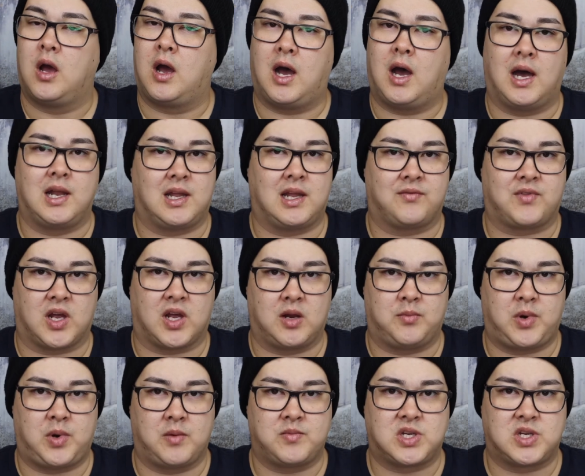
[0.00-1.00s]
I love Colour
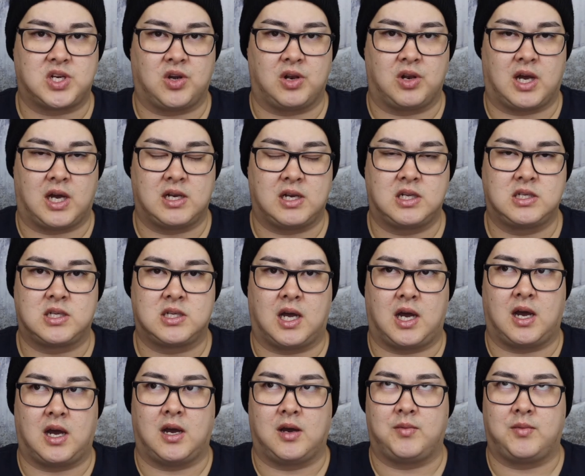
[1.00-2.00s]
gel liners.
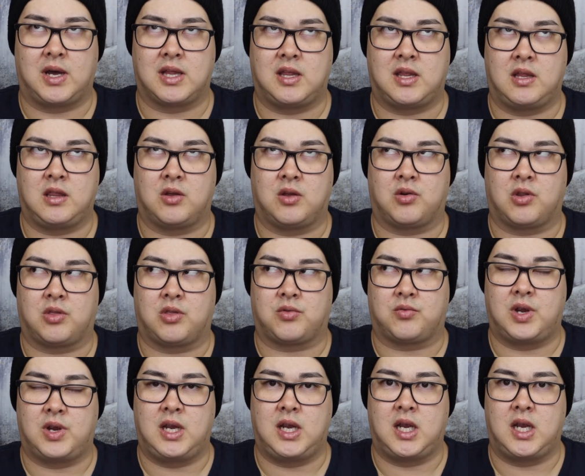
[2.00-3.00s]
Um, I think there are
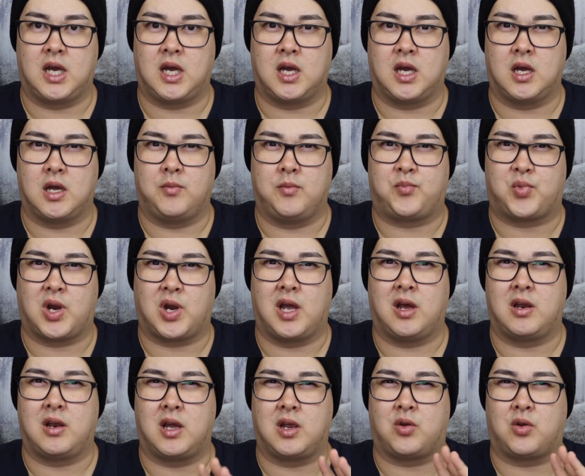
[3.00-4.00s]
three uh,
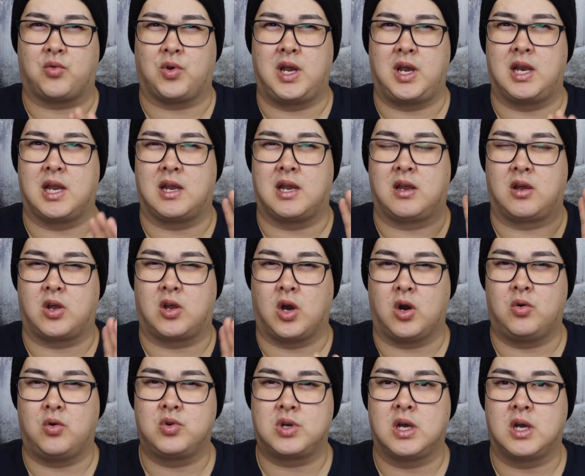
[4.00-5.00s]
brown, a green, and a
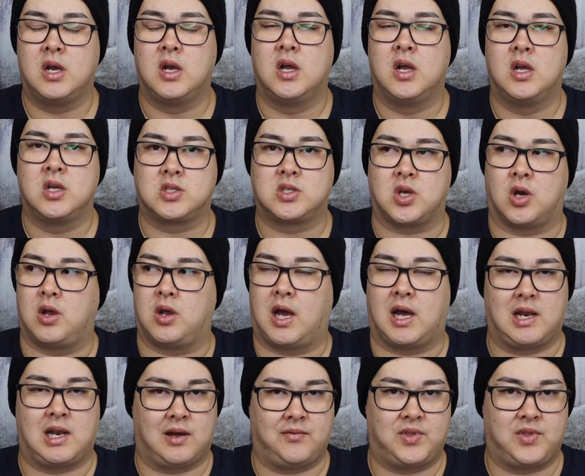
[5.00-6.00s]
gold. So I
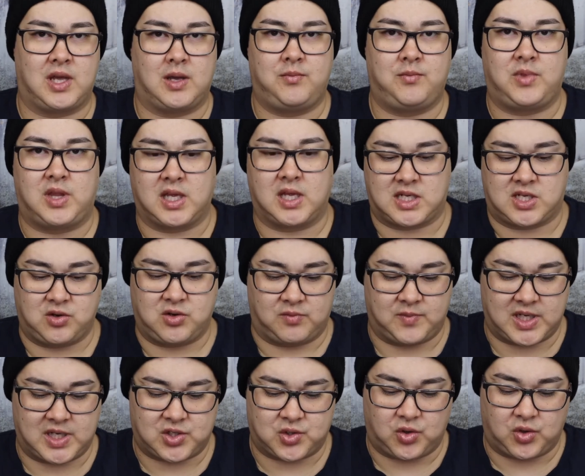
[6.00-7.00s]
love them. They're still in my
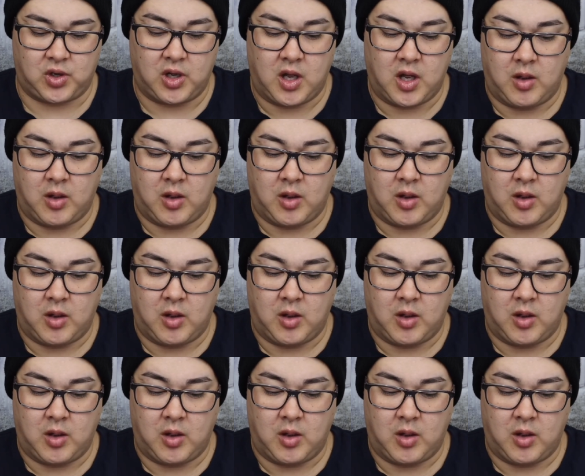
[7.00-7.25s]
drawer.